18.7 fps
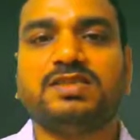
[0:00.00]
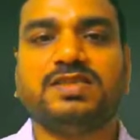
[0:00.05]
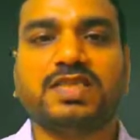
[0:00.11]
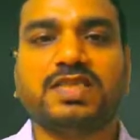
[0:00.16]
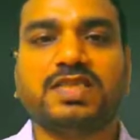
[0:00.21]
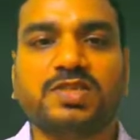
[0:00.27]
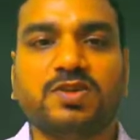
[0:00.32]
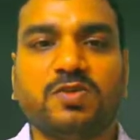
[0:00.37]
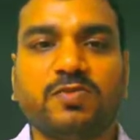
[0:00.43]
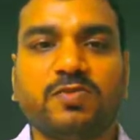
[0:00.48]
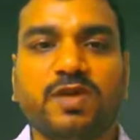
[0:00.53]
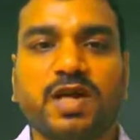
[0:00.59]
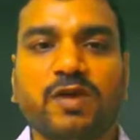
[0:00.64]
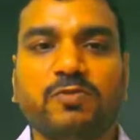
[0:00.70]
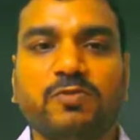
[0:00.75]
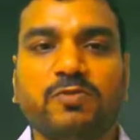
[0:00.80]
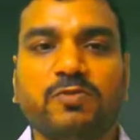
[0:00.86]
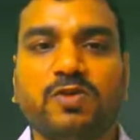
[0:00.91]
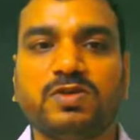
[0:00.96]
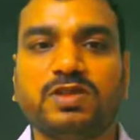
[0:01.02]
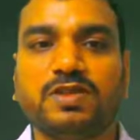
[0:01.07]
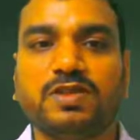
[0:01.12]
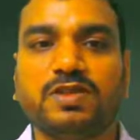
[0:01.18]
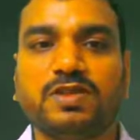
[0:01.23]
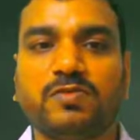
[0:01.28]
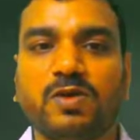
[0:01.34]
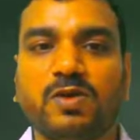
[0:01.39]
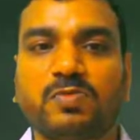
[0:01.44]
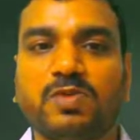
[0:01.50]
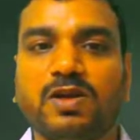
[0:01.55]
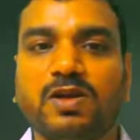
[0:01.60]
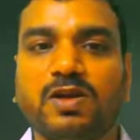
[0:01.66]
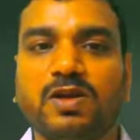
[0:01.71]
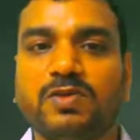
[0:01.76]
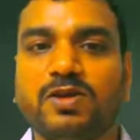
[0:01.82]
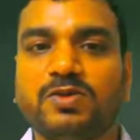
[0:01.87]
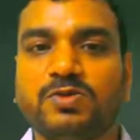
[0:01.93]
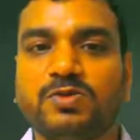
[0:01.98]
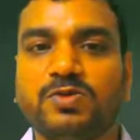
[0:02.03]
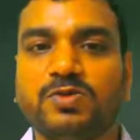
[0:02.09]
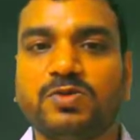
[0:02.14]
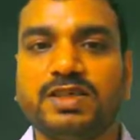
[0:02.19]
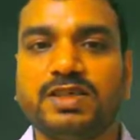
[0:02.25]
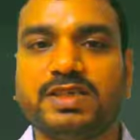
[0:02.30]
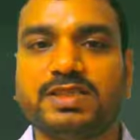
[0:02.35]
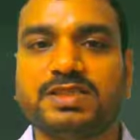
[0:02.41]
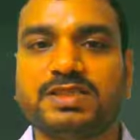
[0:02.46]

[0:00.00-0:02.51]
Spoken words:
Just now we have found the formula for total